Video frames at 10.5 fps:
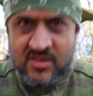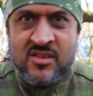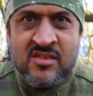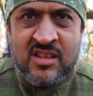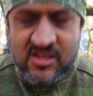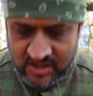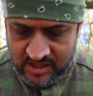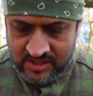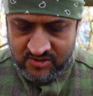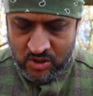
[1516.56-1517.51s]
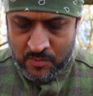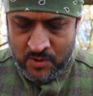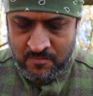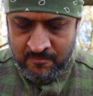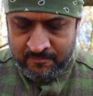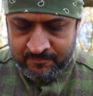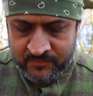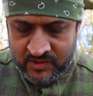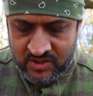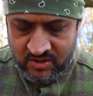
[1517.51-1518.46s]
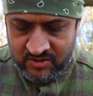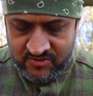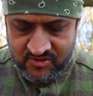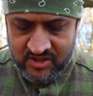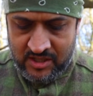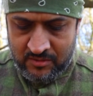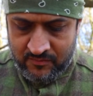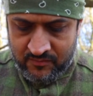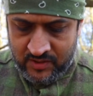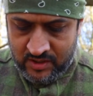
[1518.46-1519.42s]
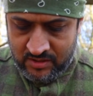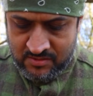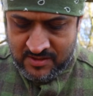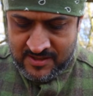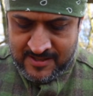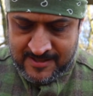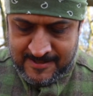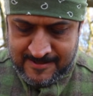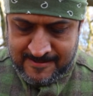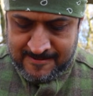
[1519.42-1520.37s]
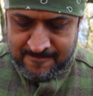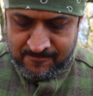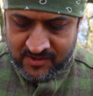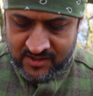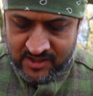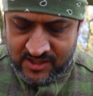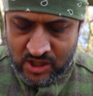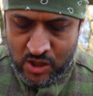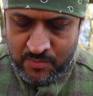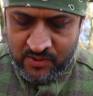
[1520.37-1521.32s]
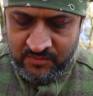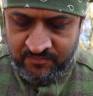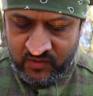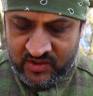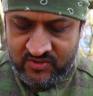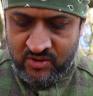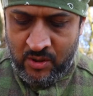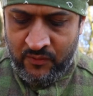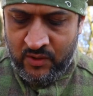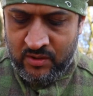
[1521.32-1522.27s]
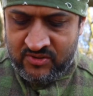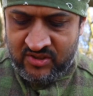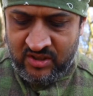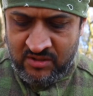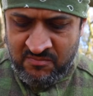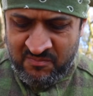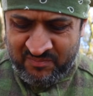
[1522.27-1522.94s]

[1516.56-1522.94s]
So let's cut this open. And you can't see it on video. Cutting it open, tofu looks done.